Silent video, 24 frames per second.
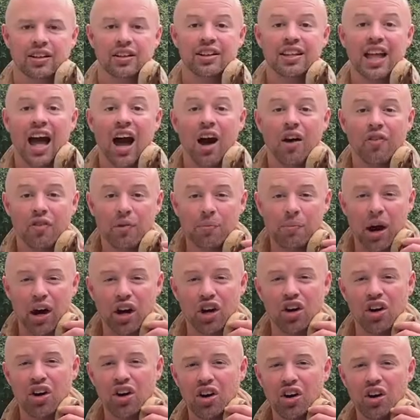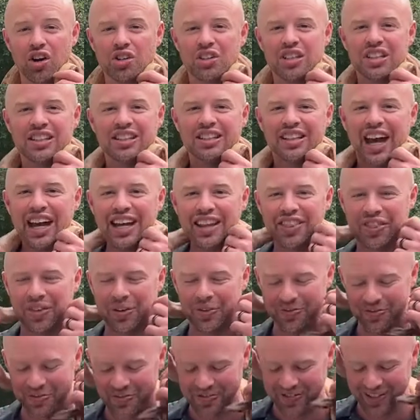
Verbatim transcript: Now for my girl Statham.